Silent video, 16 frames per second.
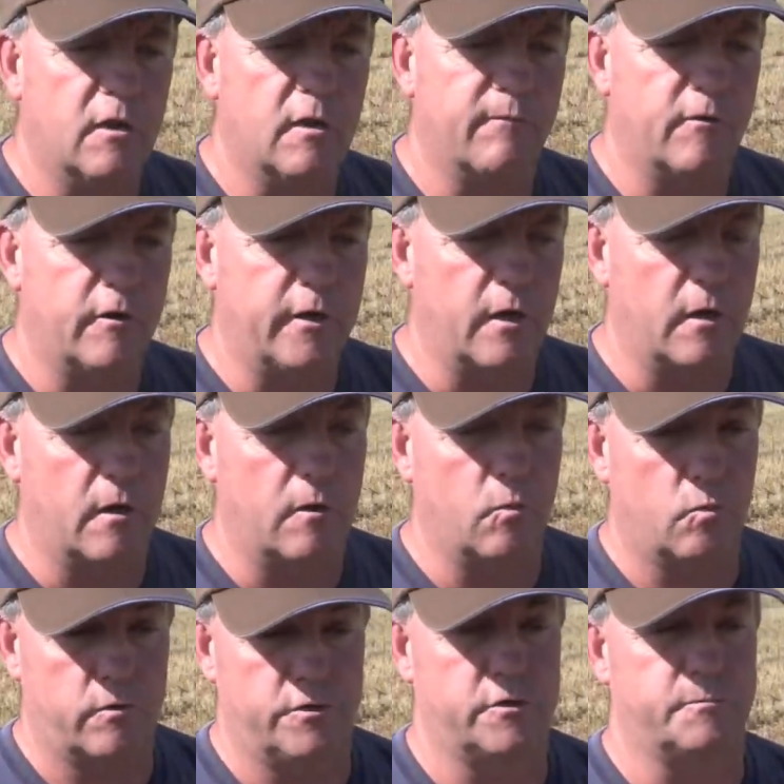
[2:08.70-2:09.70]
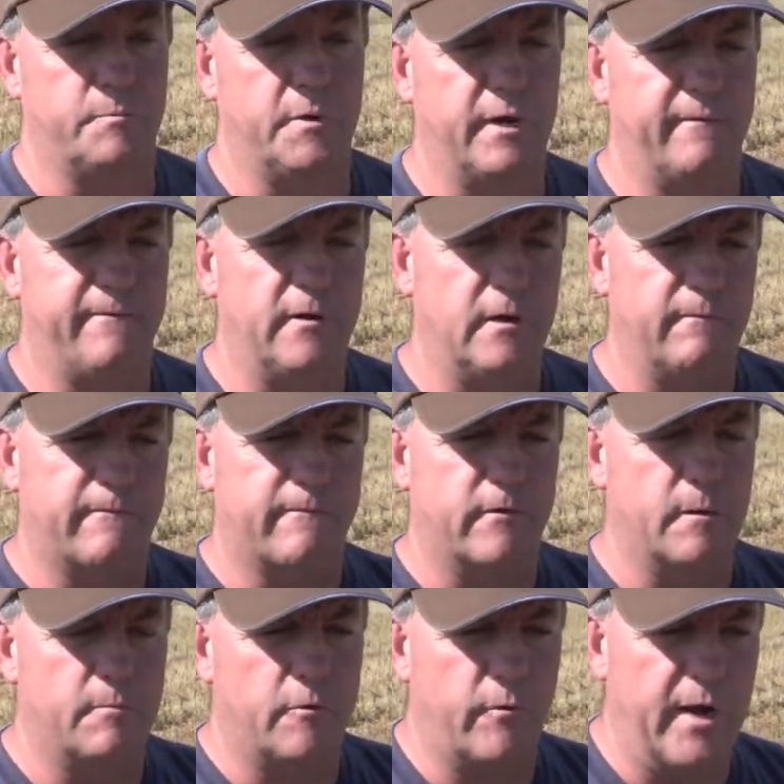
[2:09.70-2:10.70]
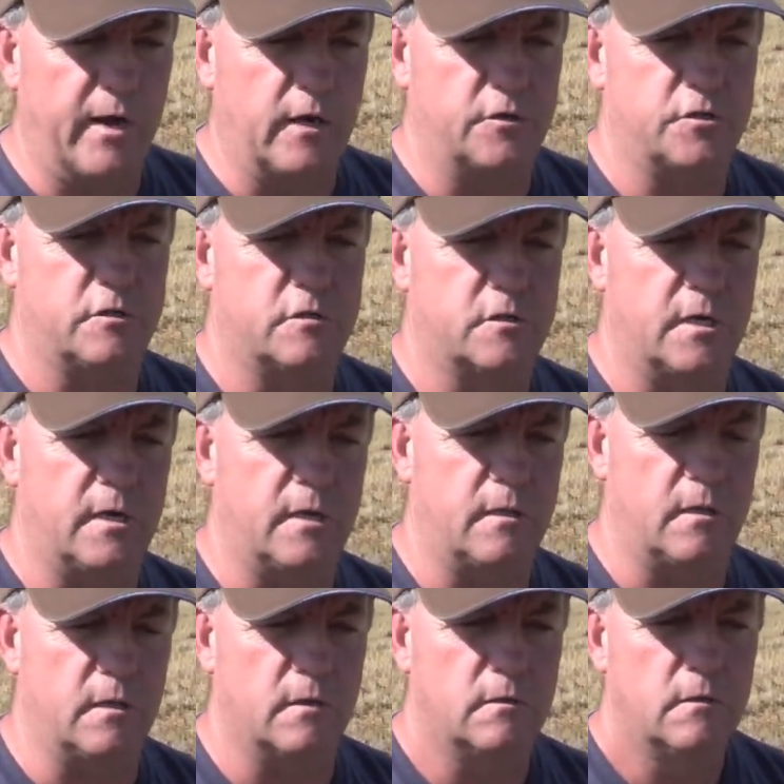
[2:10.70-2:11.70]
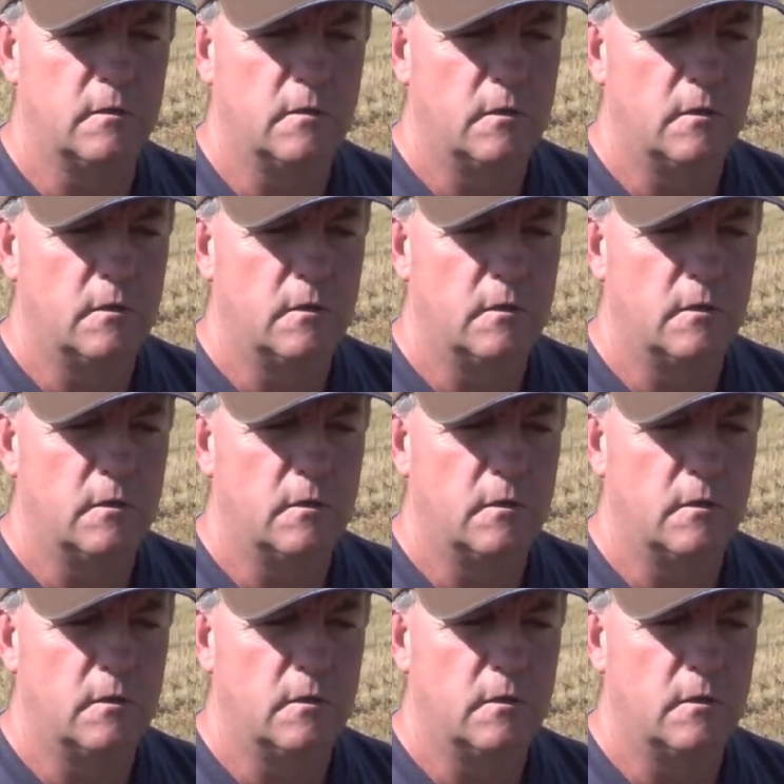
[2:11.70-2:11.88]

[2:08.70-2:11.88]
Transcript: cover, you know, we're just benefiting from the radishes and the